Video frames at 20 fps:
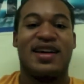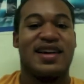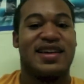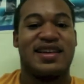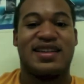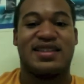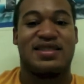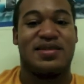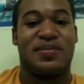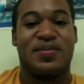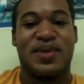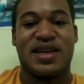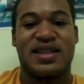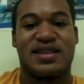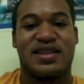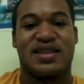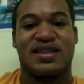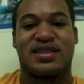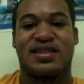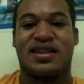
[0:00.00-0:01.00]
It's the
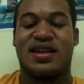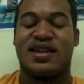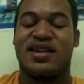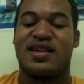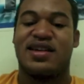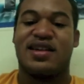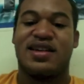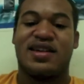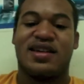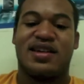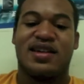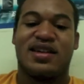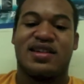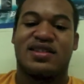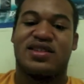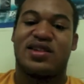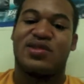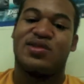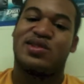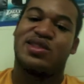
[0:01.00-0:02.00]
business.
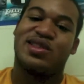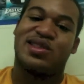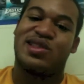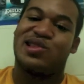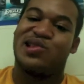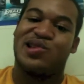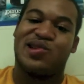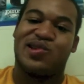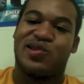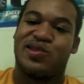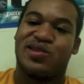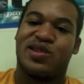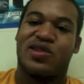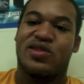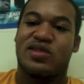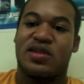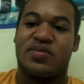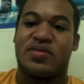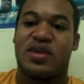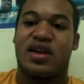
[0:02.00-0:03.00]
So you see the urinals,
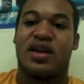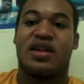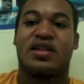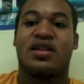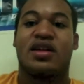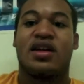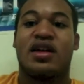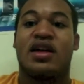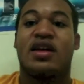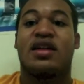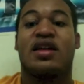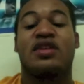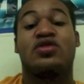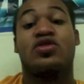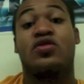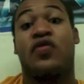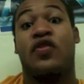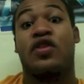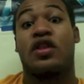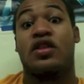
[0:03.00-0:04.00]
I mean, that's
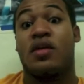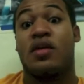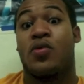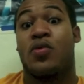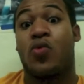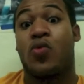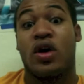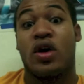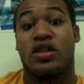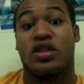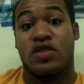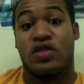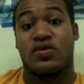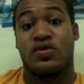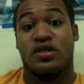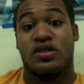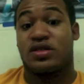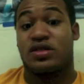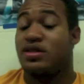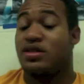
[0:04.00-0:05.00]
for the number one
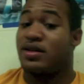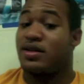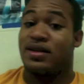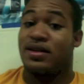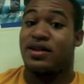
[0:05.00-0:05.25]
users.